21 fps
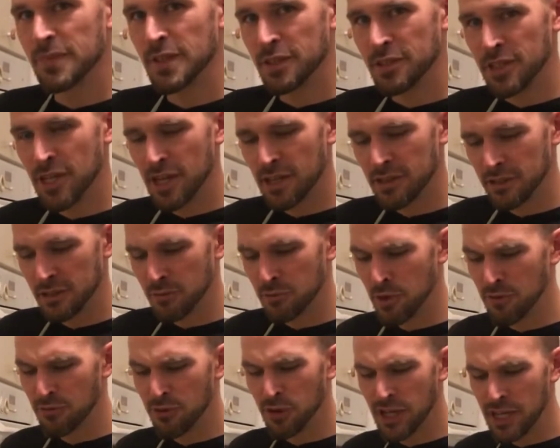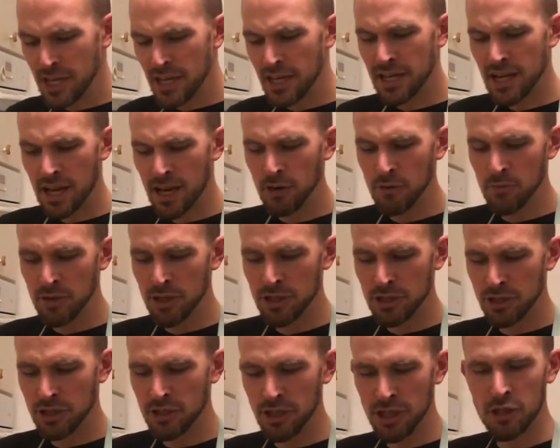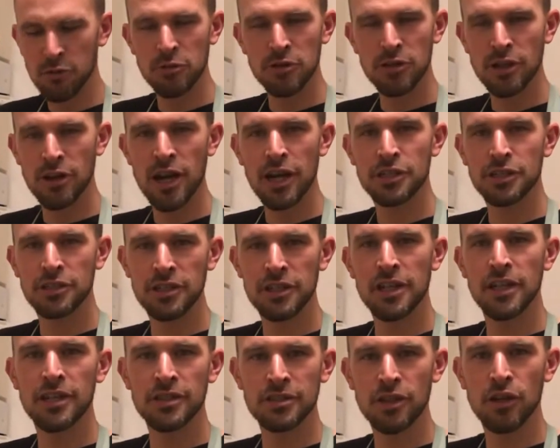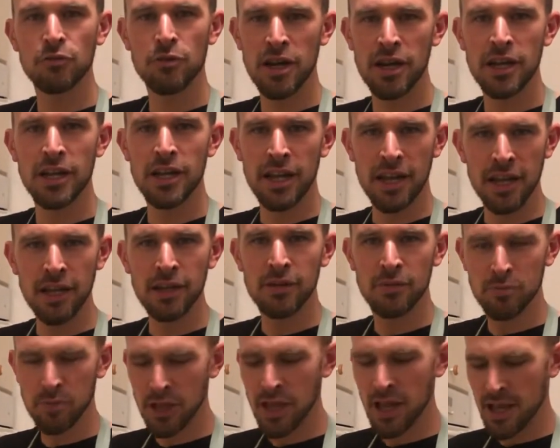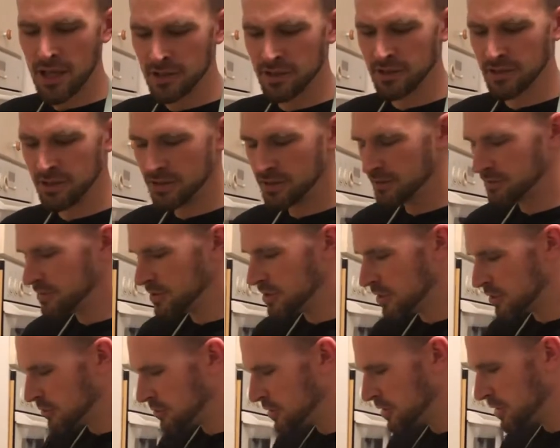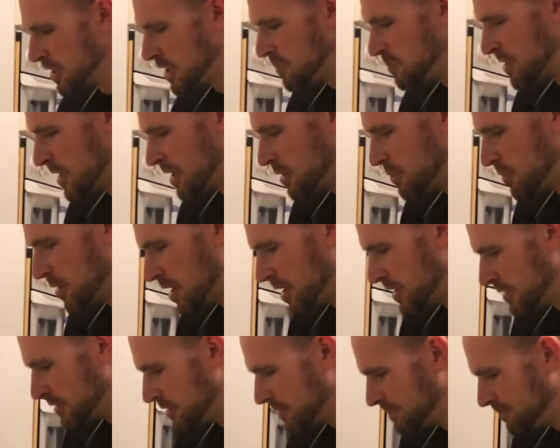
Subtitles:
Exactly. We forget how much liquid there actually is already in plants, so just keep that in mind.